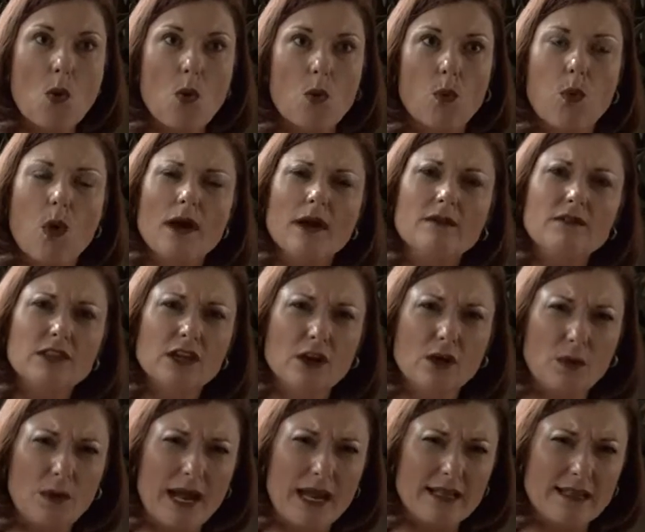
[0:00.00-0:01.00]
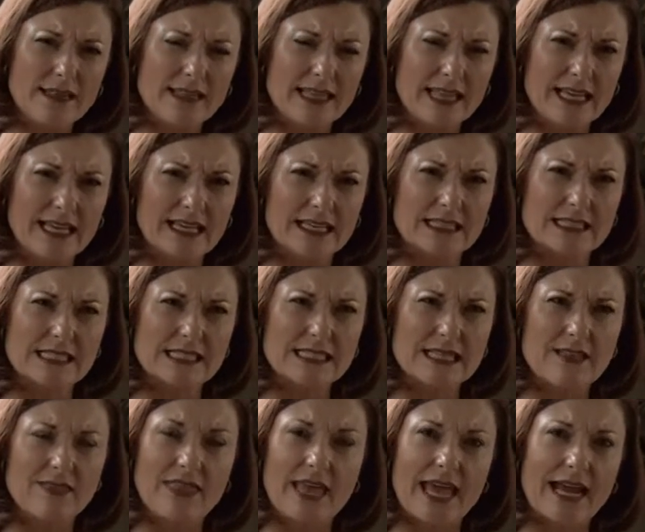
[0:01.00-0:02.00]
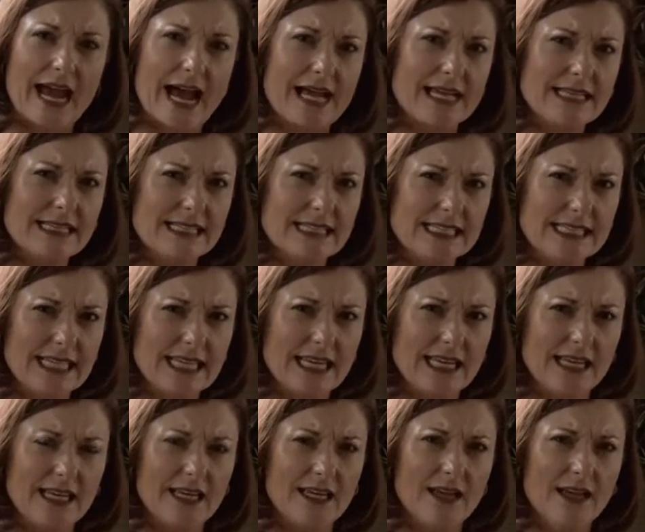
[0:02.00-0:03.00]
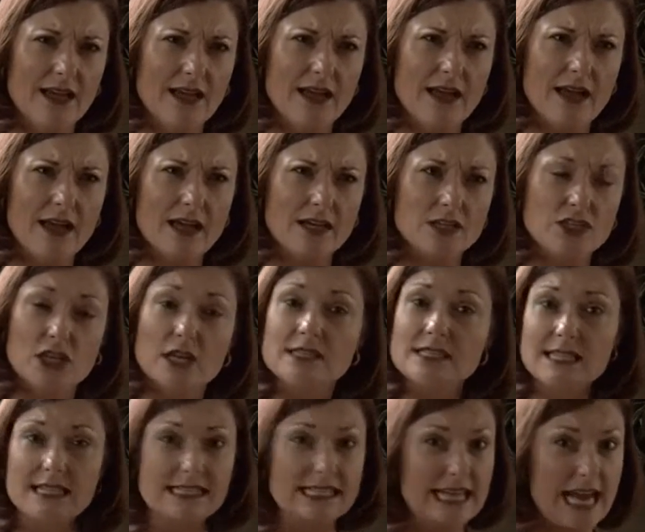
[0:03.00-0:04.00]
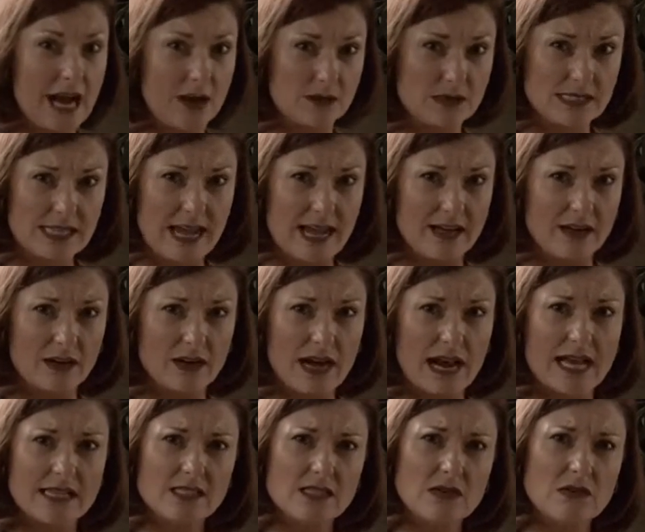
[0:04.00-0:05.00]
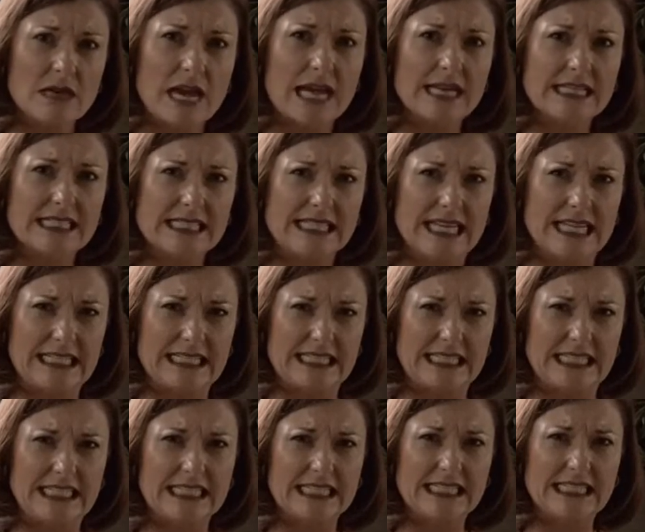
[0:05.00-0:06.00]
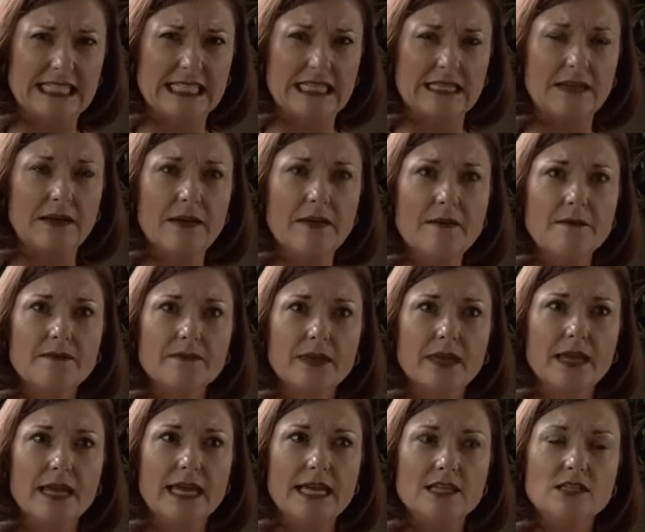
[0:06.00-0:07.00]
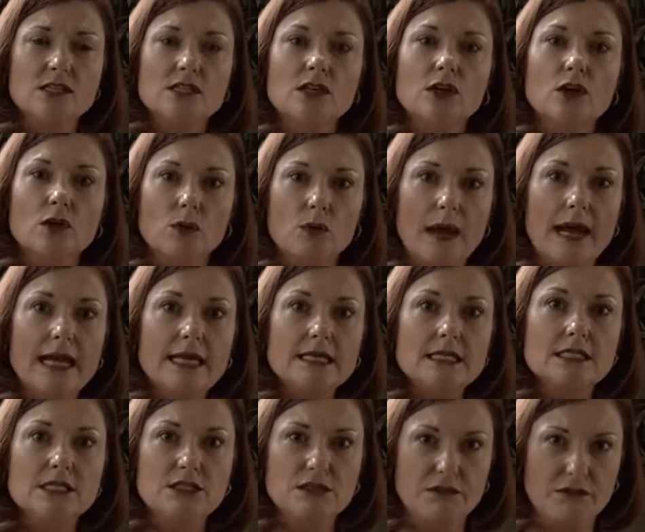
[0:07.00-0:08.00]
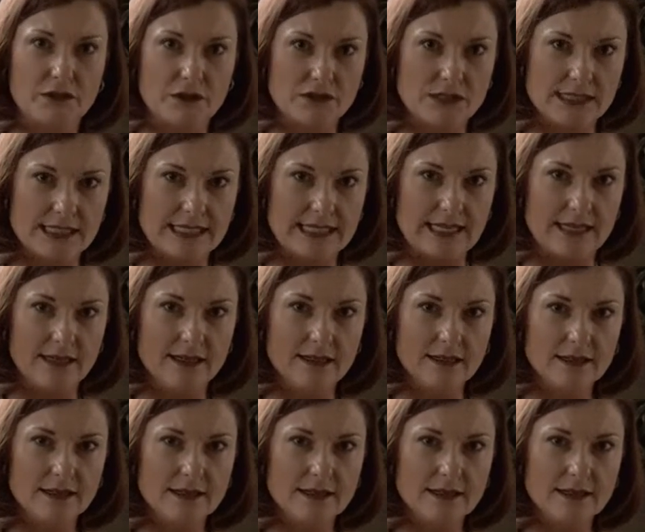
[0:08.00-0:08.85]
One of the great things that I see just as an outsider, as a United States citizen, is the great diversity